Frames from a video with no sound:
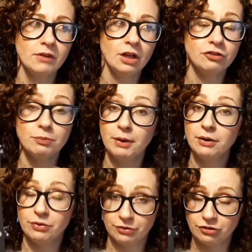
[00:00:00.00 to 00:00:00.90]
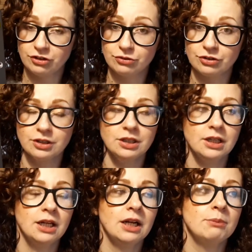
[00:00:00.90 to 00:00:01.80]
to both children,
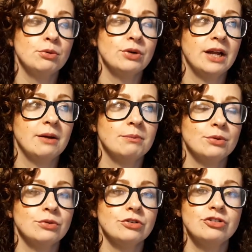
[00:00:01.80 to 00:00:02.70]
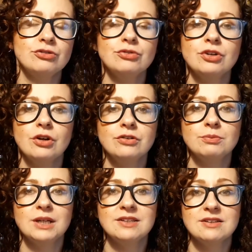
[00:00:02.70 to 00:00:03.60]
born and unborn. She's also
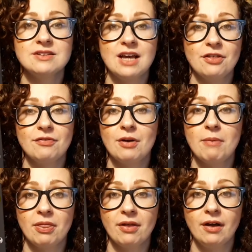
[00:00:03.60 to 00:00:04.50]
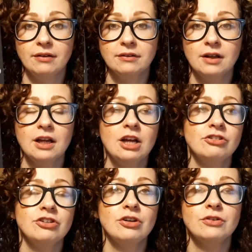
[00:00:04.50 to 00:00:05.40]
contemplating the death of her mother.
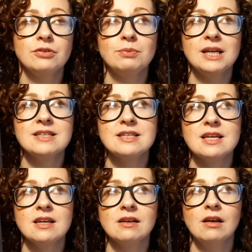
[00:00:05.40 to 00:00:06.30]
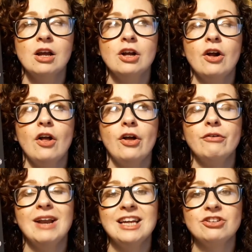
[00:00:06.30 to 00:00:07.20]
She's contemplating her
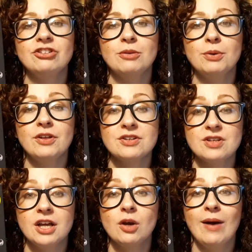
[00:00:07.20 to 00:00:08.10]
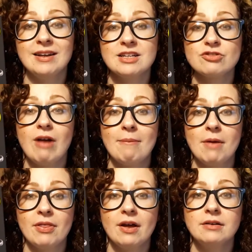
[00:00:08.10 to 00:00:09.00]
relationship with her psychoanalyst
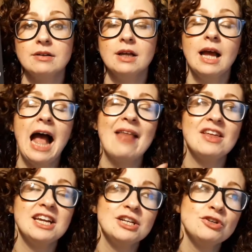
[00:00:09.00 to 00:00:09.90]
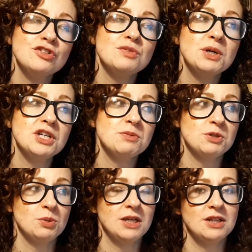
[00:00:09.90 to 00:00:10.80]
grandmother. And then interspersed
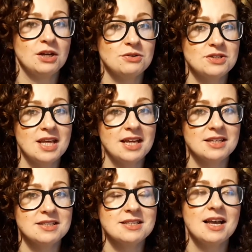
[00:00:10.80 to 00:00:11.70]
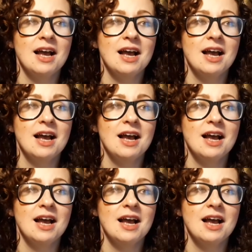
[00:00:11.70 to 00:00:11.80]
between those things,